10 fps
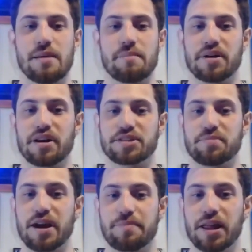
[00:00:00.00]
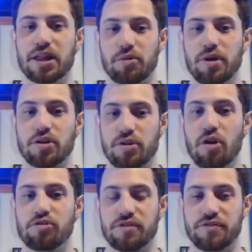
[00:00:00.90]
because Mike Pellegrino
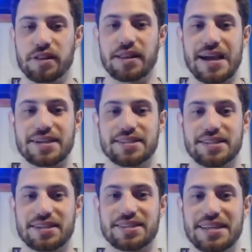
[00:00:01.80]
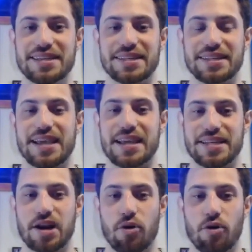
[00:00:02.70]
coached him for the last 6 seasons as
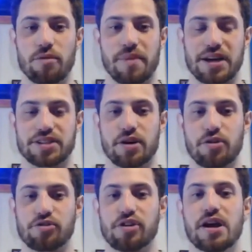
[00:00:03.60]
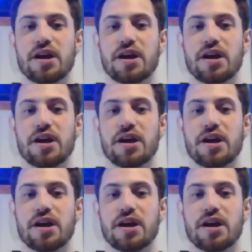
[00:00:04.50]
that cornerbacks coach.